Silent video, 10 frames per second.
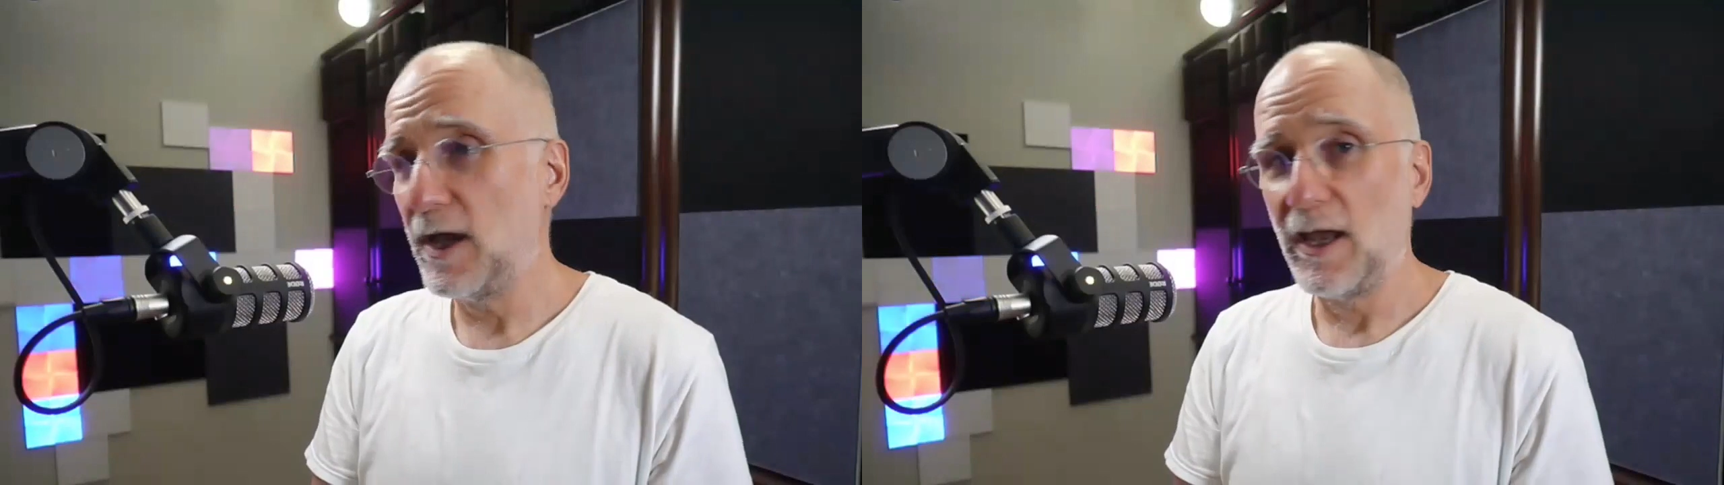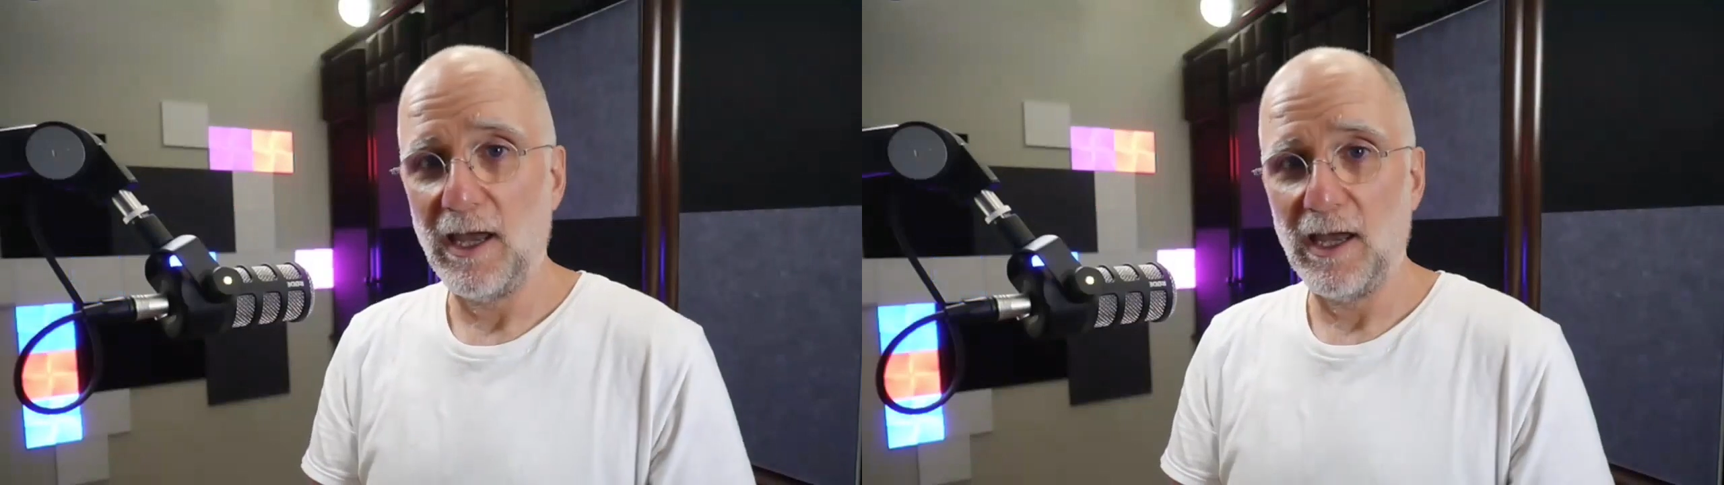
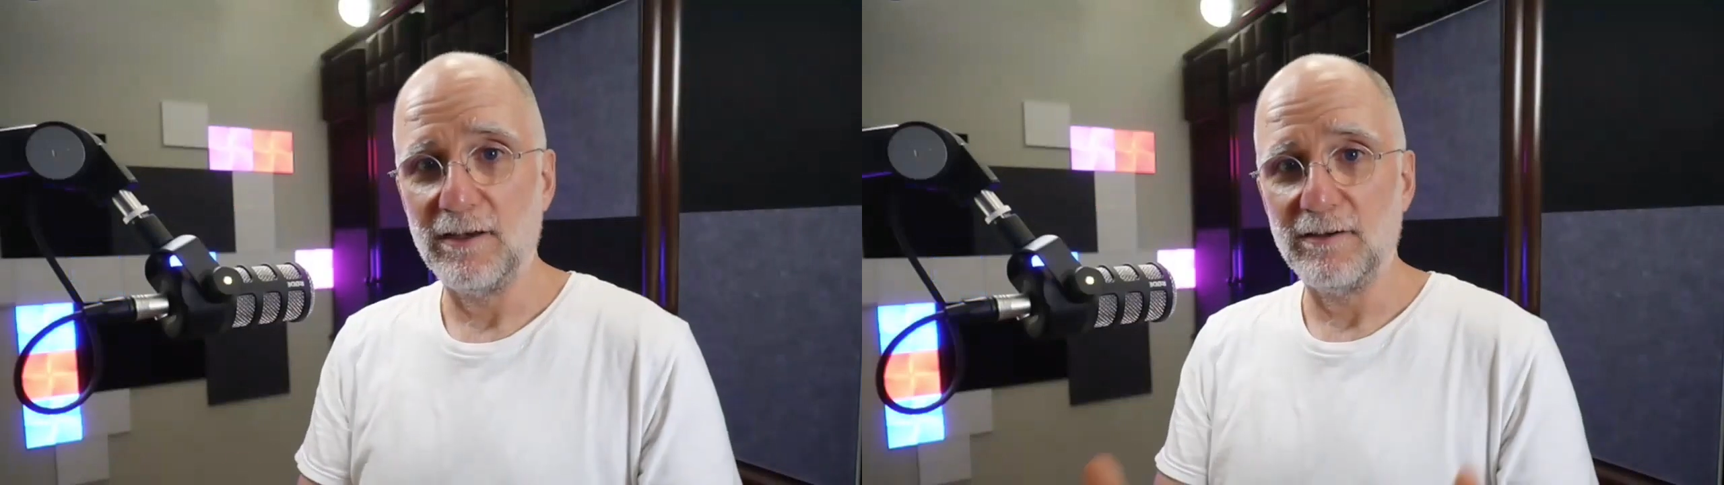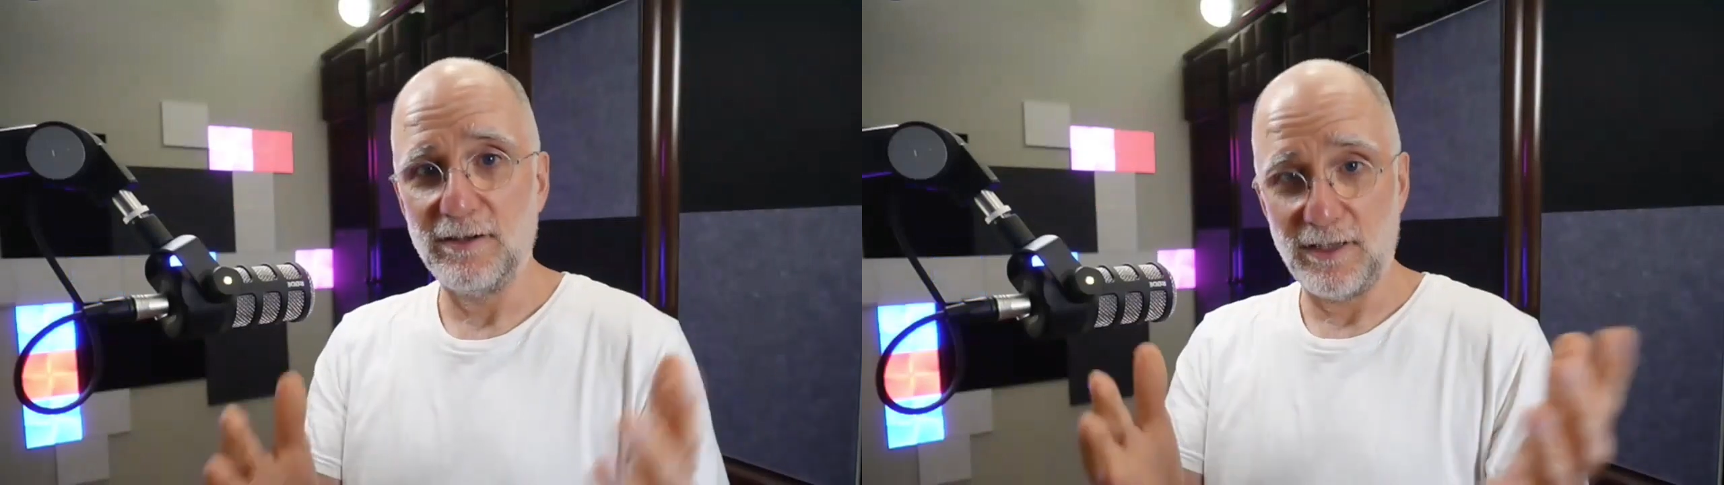
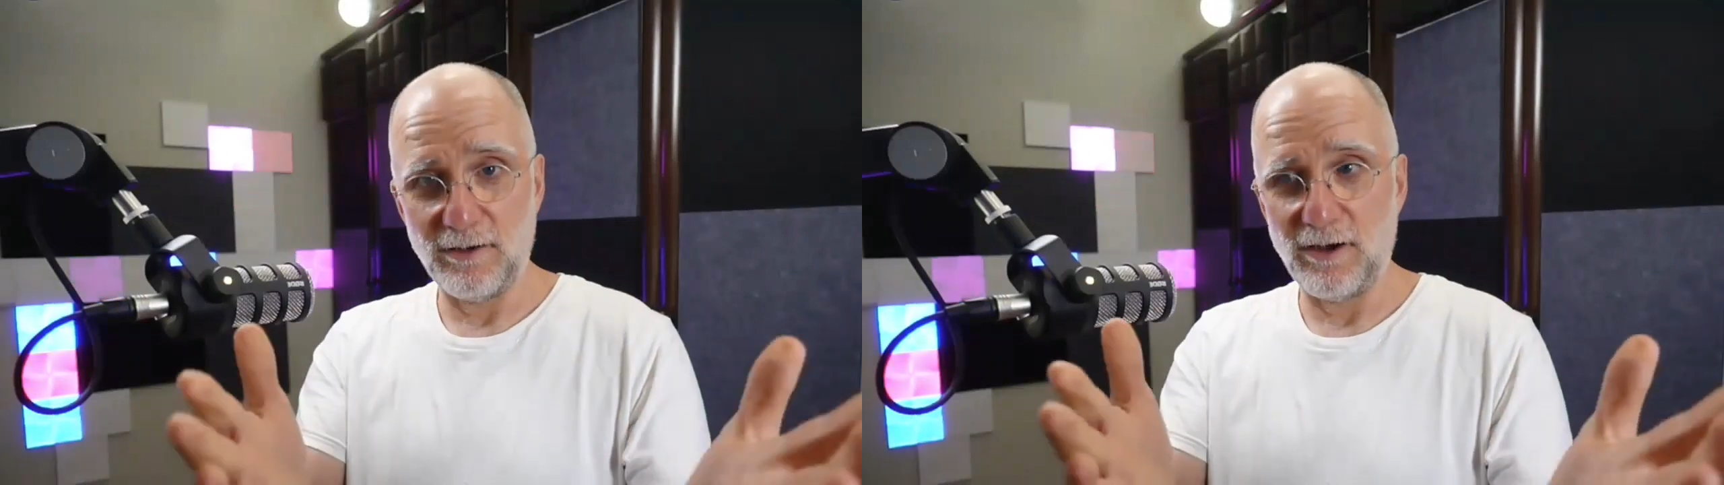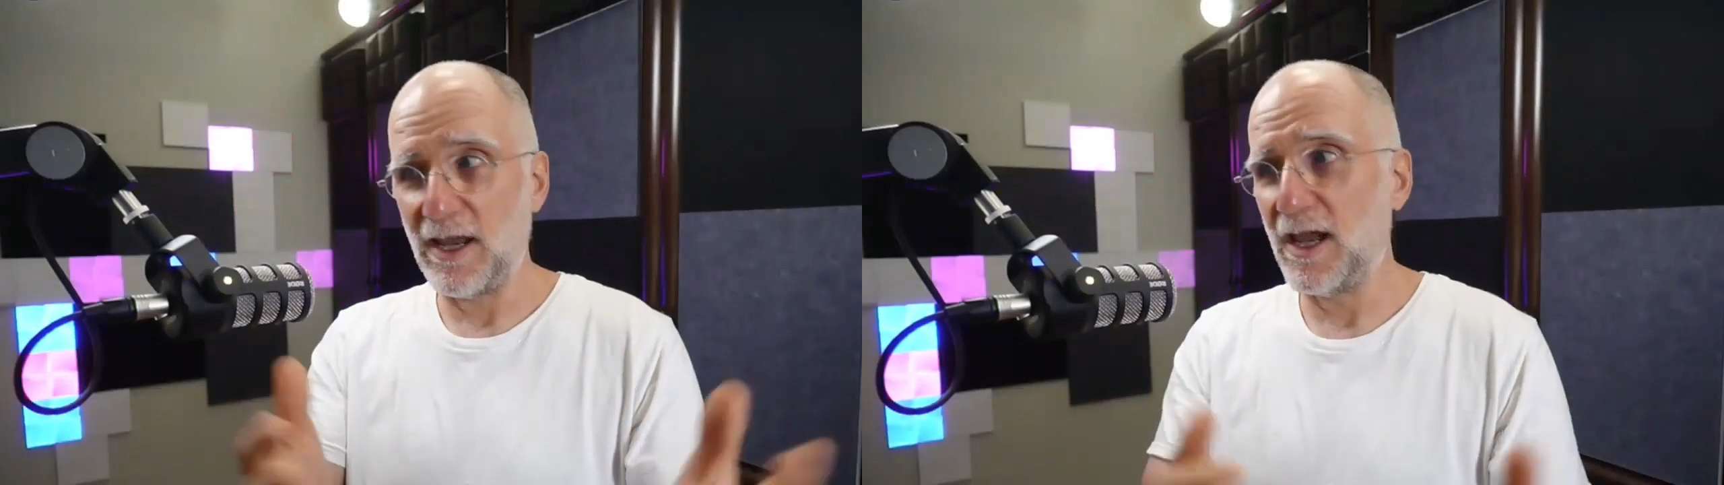and here
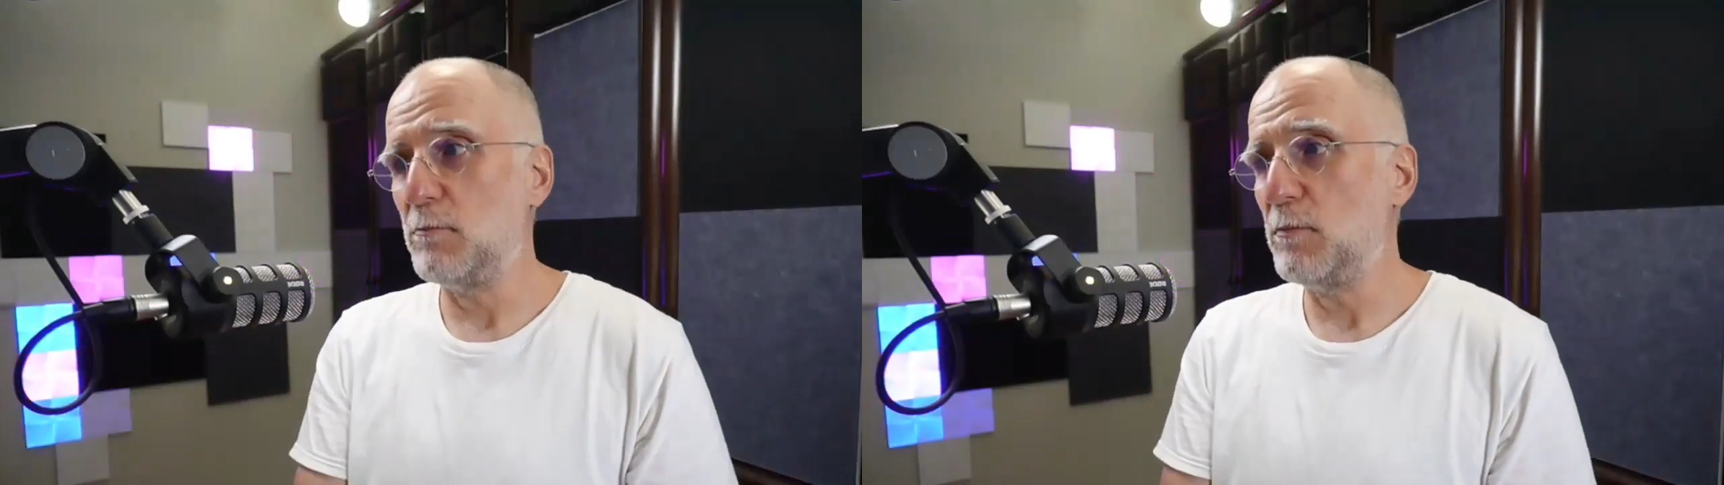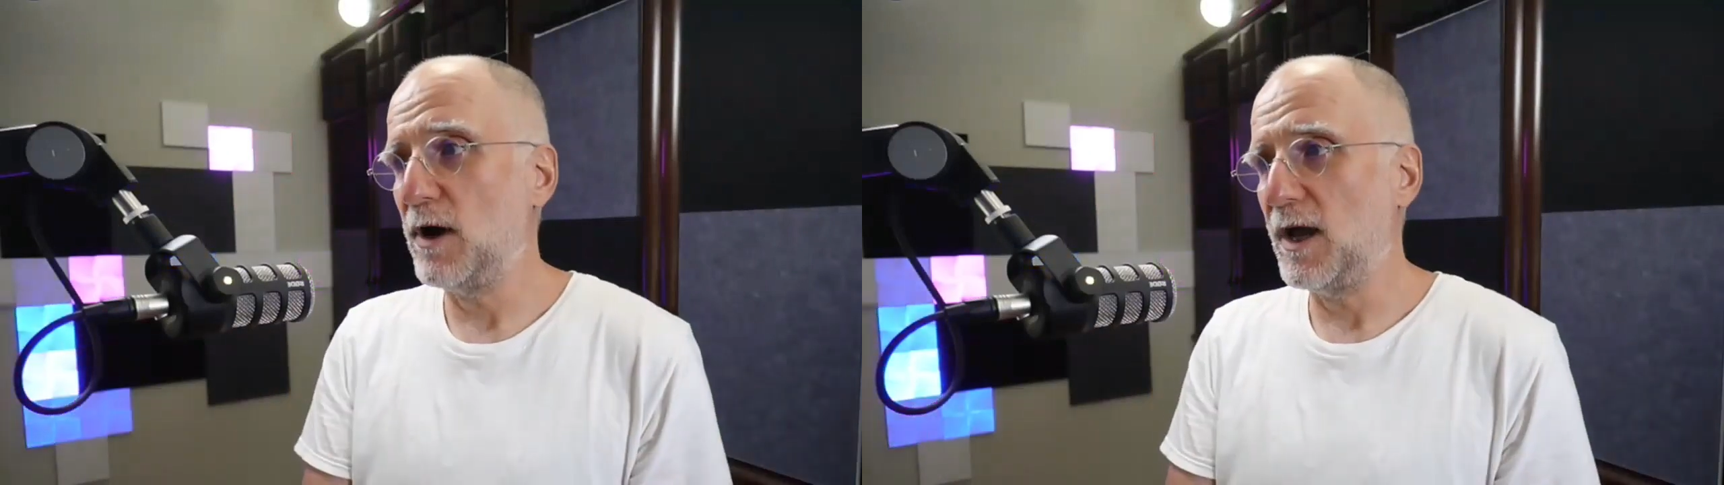I am.
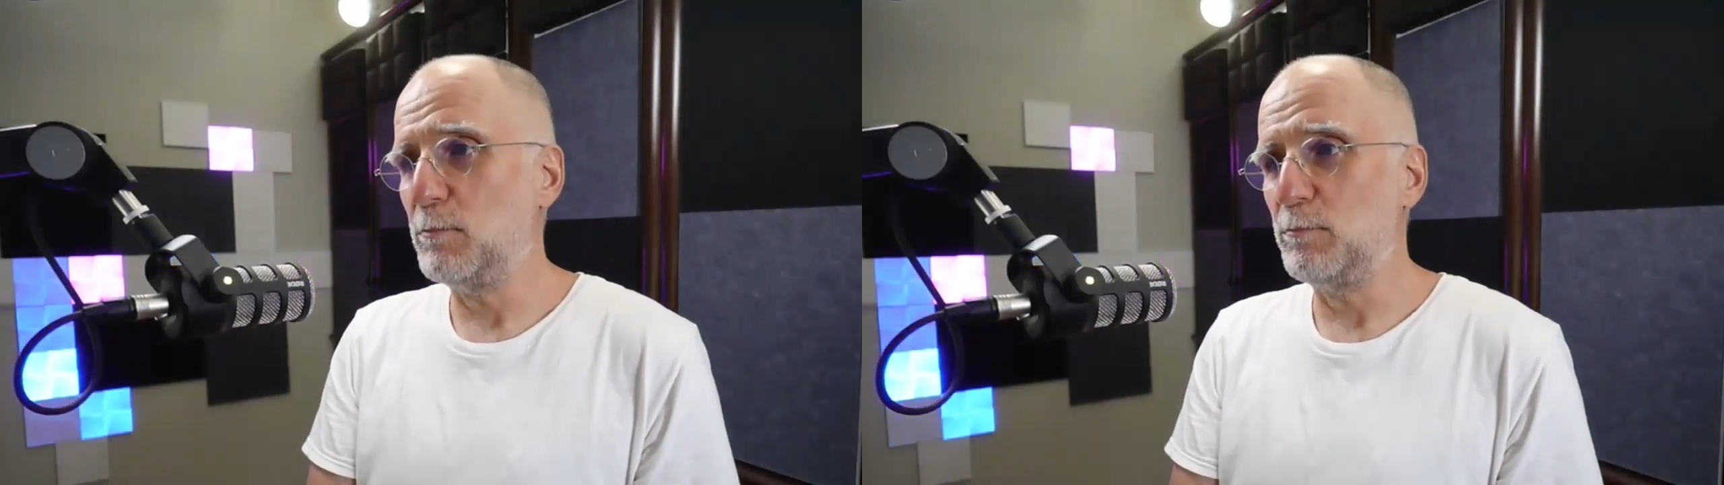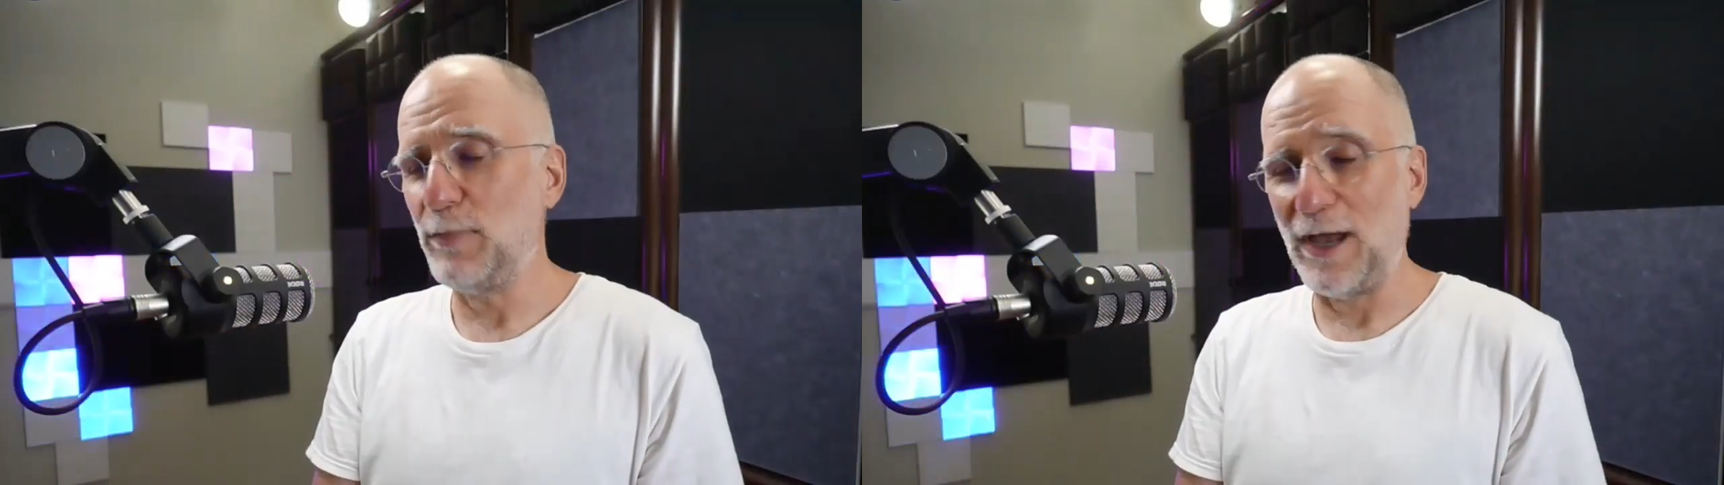
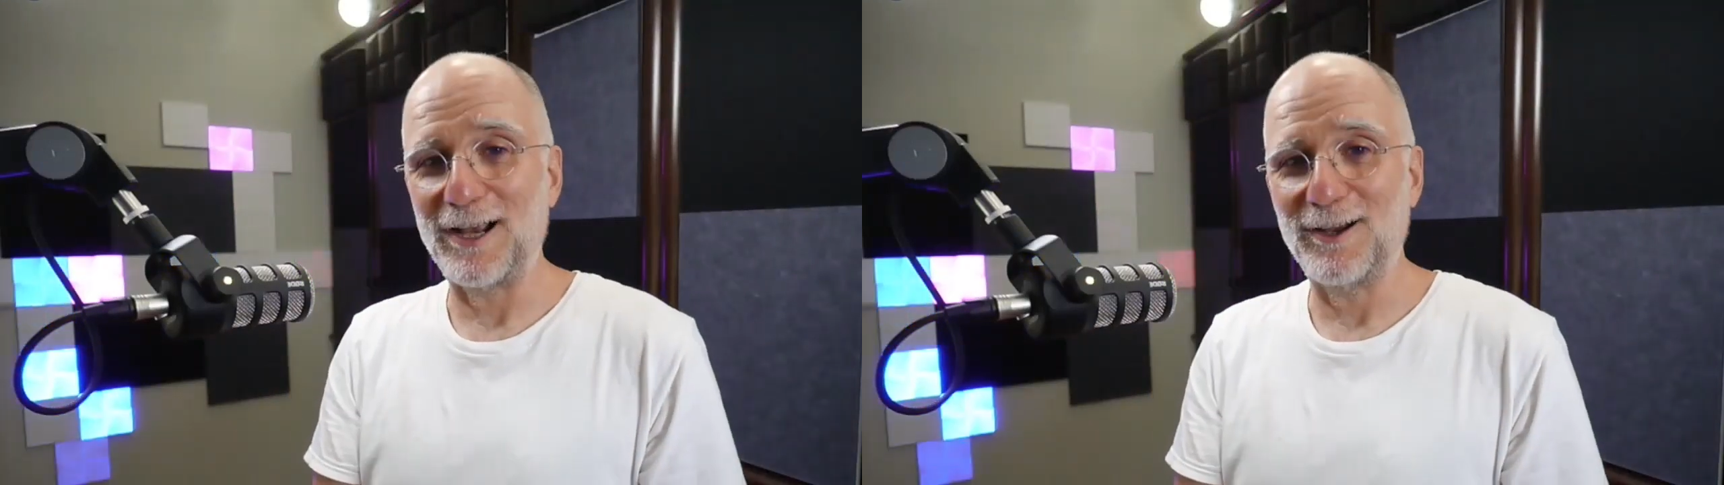I'm back